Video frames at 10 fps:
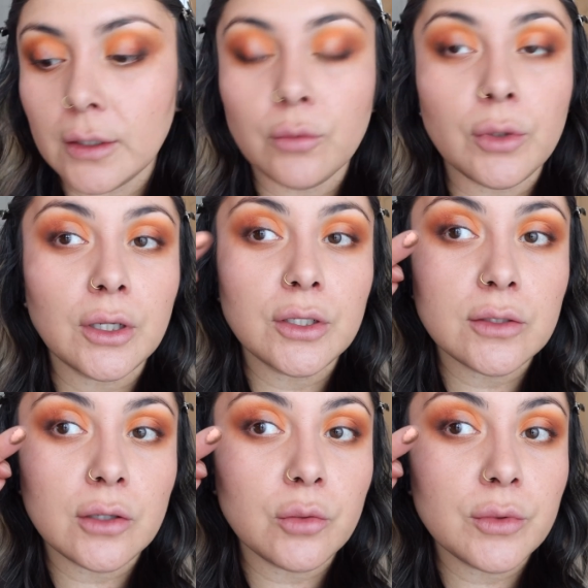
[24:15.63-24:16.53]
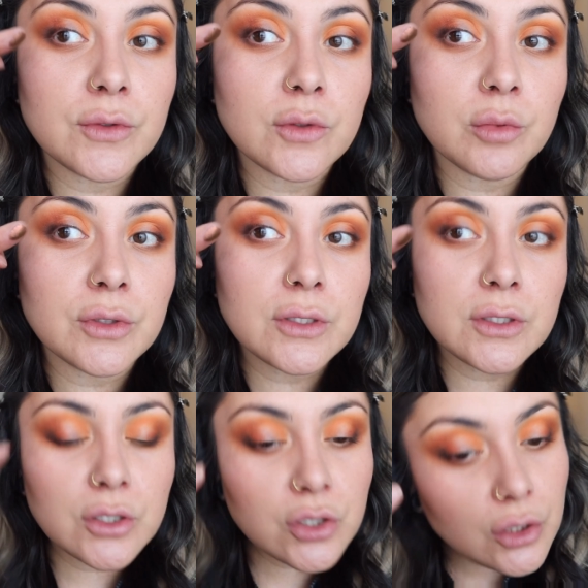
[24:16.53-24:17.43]
then we're gonna start with
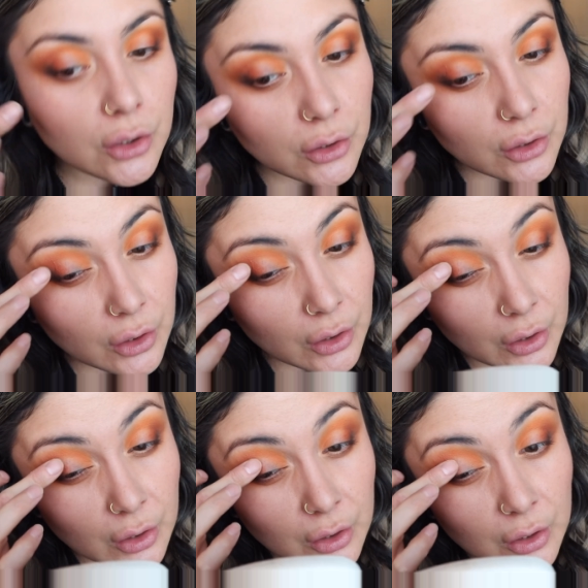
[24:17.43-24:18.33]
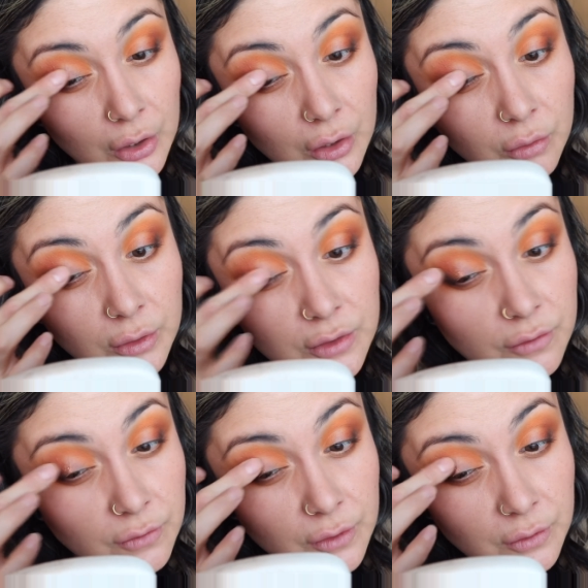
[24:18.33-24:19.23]
Superstition, which
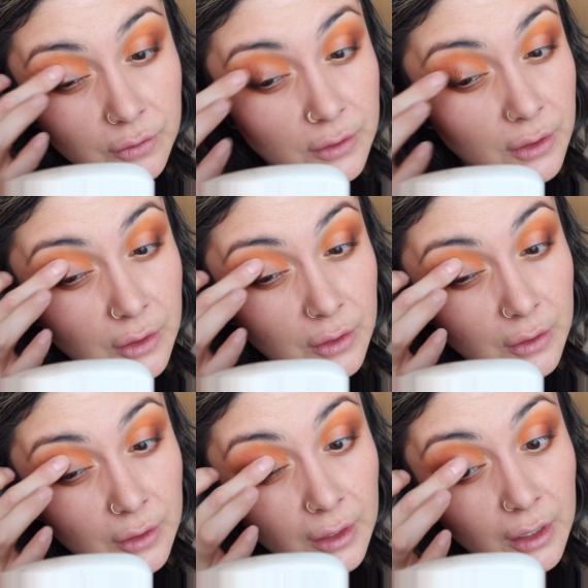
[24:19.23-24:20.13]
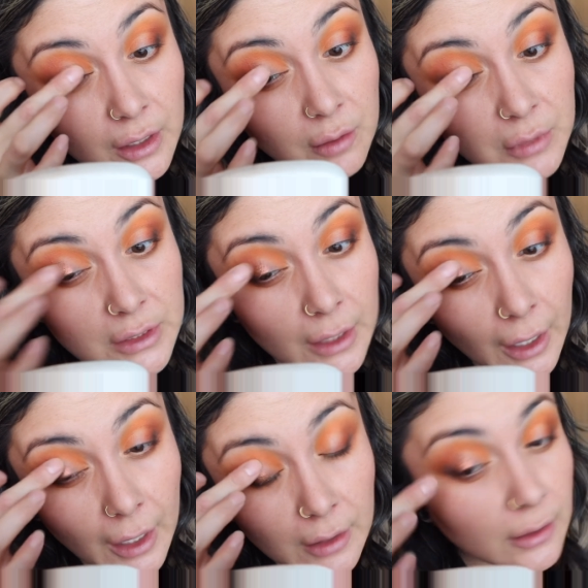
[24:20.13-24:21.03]
feels like a
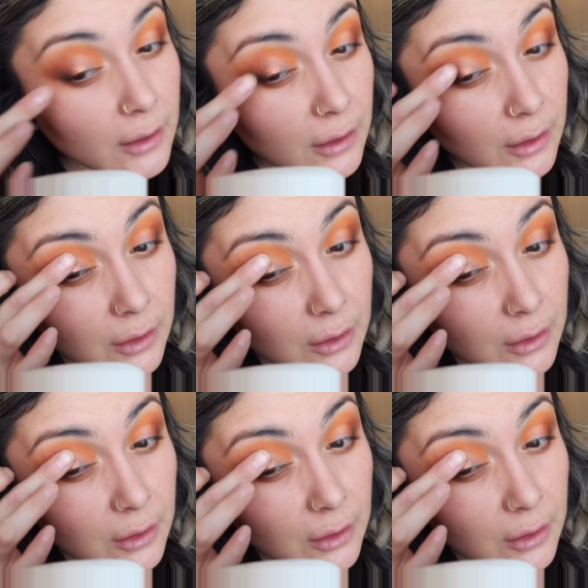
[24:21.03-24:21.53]
metallic.